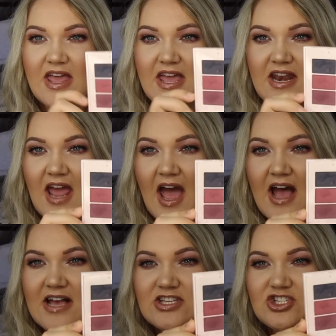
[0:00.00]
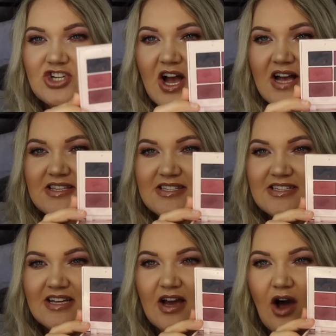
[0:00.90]
It has
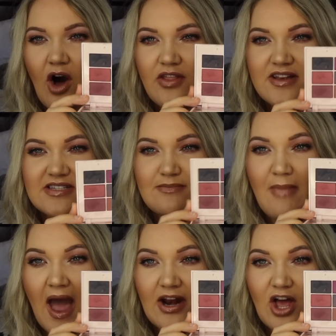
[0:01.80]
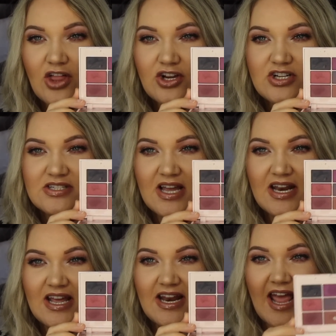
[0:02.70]
just all these matte colors
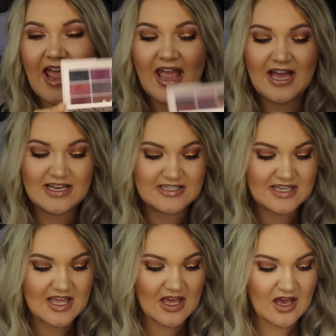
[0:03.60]
in it and